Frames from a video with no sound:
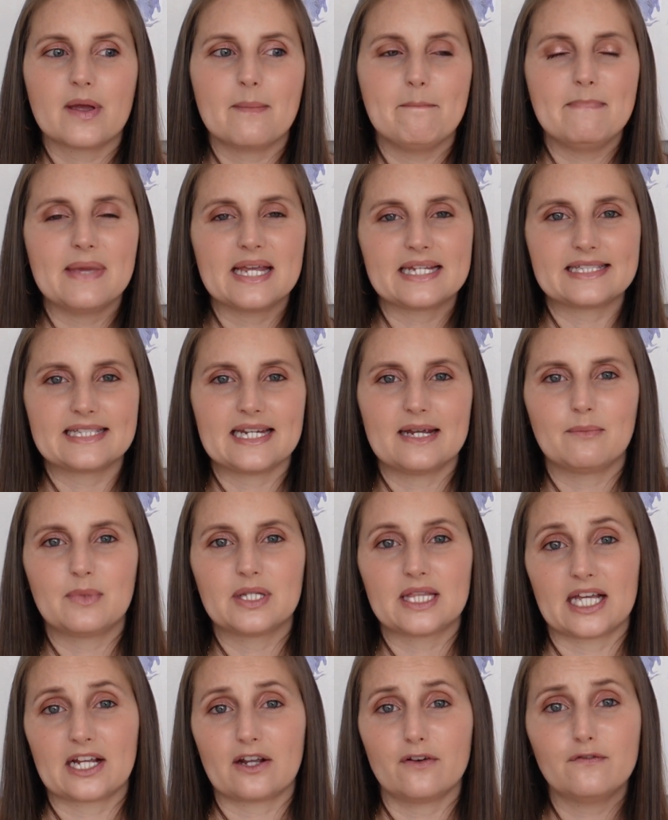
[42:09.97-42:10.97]
mixed in
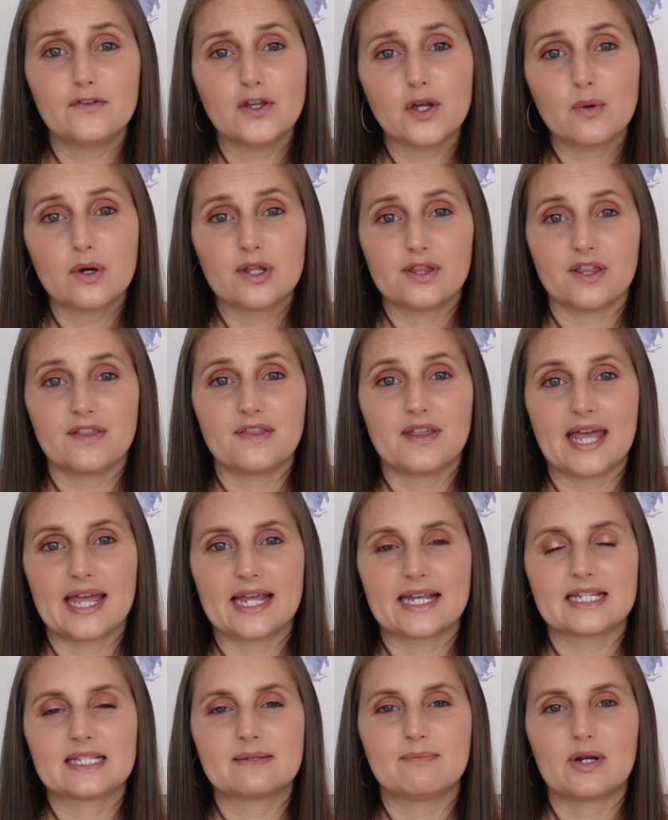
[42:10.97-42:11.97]
with like a few other
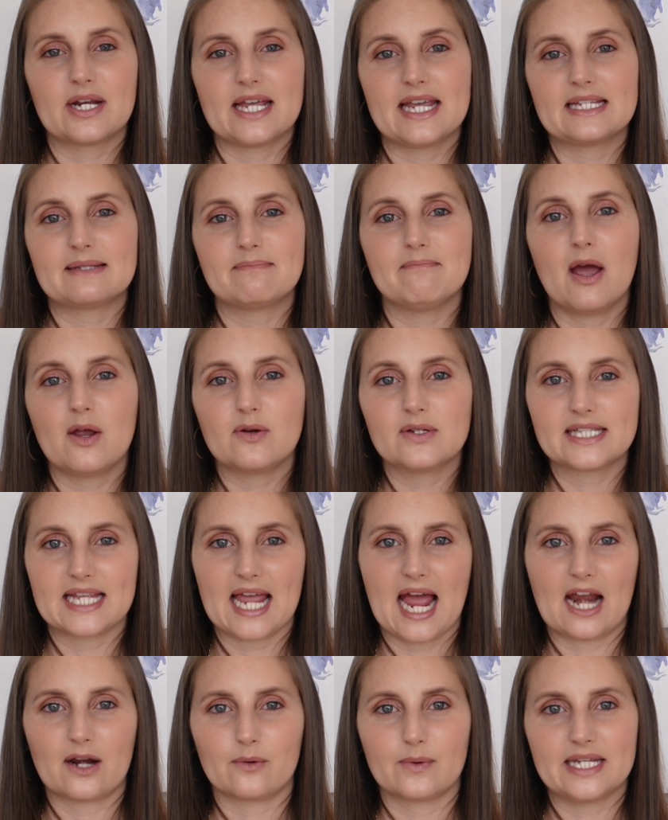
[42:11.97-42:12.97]
things, but it is mostly
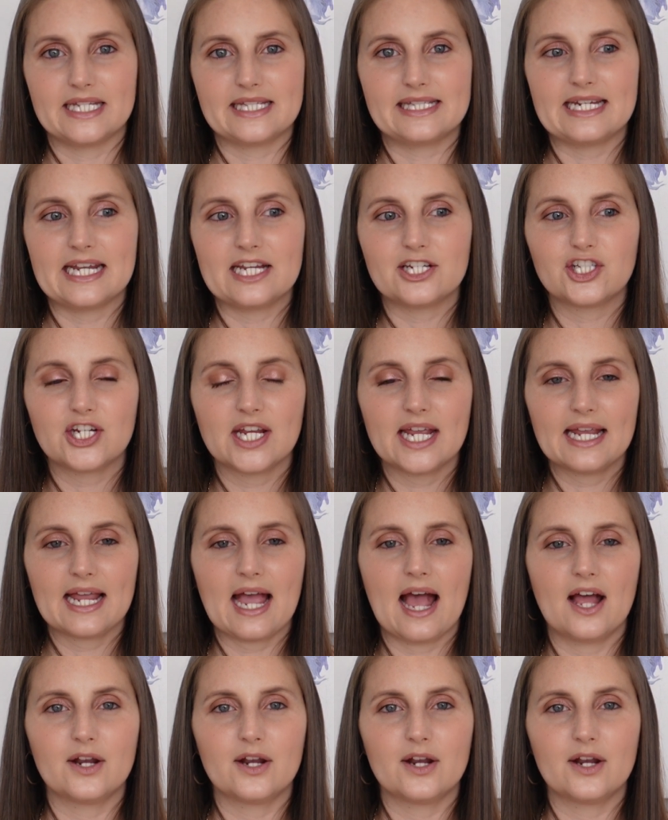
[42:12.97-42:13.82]
Halloween stitching.